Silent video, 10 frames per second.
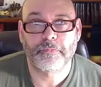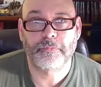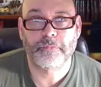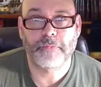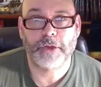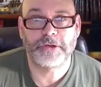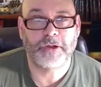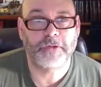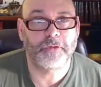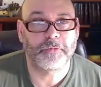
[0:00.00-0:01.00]
by
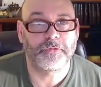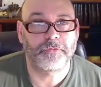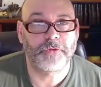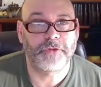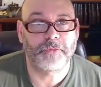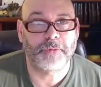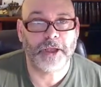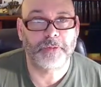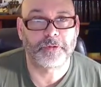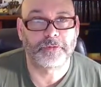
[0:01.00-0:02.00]
telling them to read their
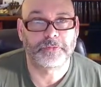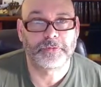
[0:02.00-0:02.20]
Bible,